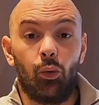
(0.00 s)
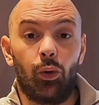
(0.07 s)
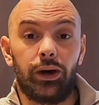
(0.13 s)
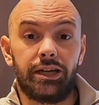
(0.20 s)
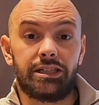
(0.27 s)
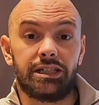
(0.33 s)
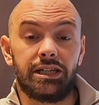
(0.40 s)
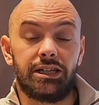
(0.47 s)

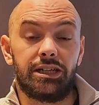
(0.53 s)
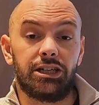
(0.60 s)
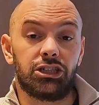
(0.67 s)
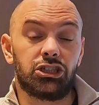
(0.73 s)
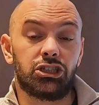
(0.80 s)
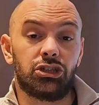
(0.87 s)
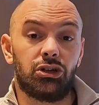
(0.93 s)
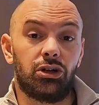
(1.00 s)
what is
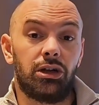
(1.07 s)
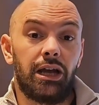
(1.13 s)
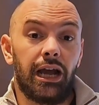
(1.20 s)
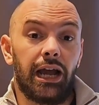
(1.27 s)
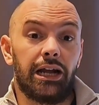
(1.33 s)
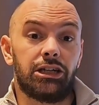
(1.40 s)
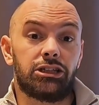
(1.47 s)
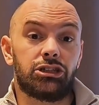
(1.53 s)
additional,
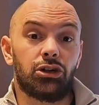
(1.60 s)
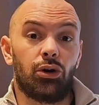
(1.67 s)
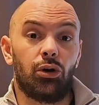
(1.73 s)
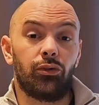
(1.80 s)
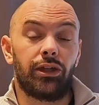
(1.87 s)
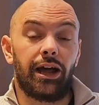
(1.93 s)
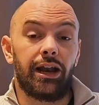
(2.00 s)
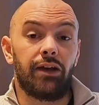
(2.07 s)
and
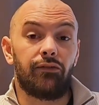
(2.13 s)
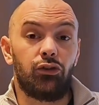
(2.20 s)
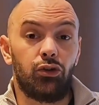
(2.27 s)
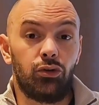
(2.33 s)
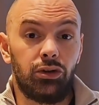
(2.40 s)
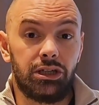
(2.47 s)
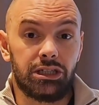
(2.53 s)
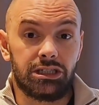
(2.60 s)
so that if
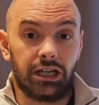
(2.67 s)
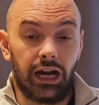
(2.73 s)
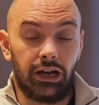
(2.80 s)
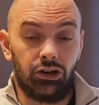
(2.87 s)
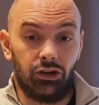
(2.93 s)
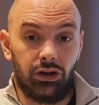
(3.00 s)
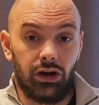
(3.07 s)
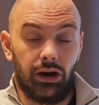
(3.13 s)
you
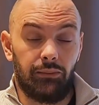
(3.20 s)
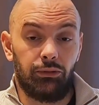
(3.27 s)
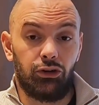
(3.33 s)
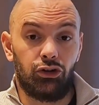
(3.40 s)
decide to come